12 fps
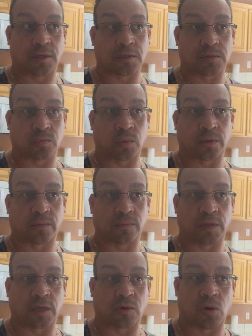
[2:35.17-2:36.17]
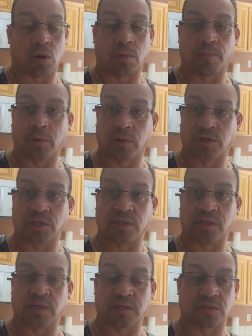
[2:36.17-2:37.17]
is what they call
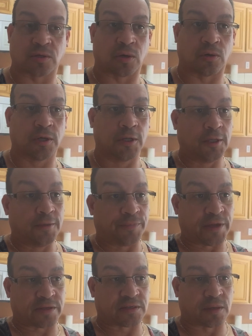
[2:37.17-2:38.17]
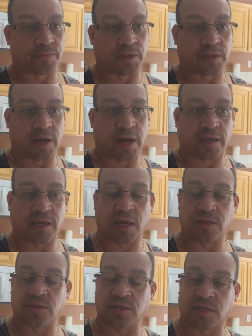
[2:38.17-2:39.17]
bulging discs. So that's something that I
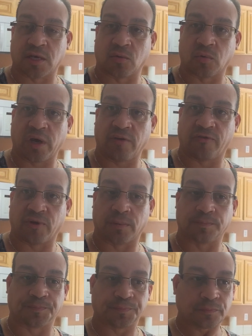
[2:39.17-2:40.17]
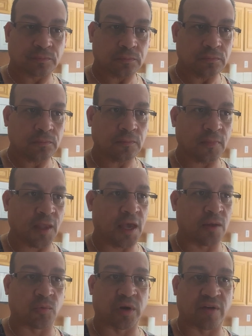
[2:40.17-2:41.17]
can't just get away from.
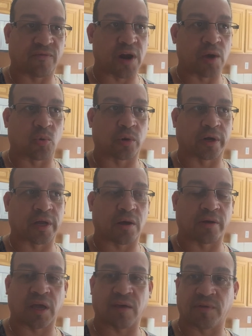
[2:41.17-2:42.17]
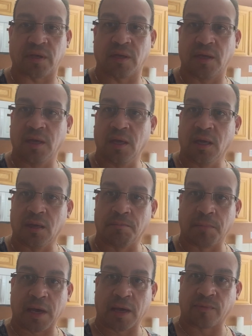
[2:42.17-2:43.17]
And whenever I work out heavy,
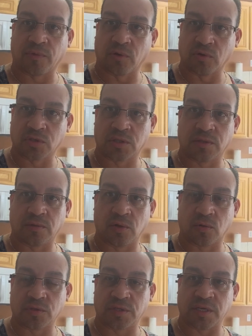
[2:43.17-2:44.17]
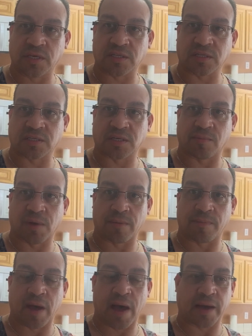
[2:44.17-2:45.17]
man, those discs in my
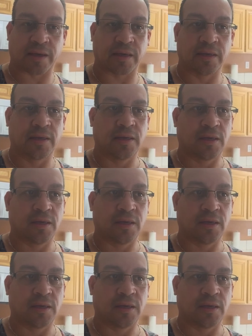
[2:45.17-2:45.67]
back,